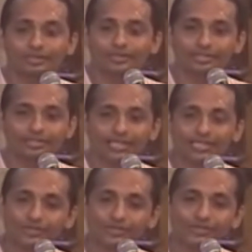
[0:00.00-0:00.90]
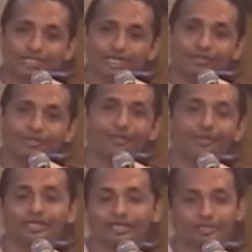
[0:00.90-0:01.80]
This excuse can't be
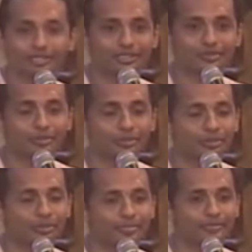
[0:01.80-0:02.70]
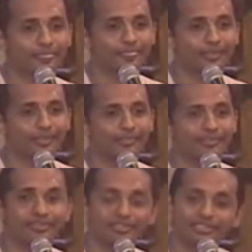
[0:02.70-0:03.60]
tolerated by Srila Prabhupada.
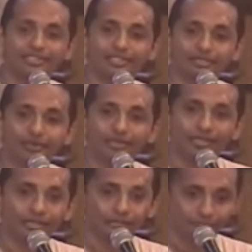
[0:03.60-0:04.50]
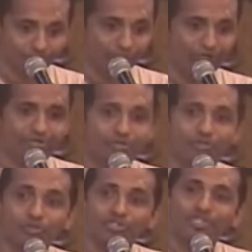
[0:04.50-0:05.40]
This is what, you know, is a
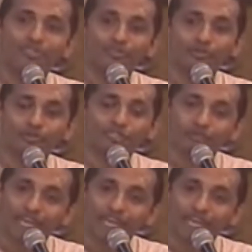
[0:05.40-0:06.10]
pushing force for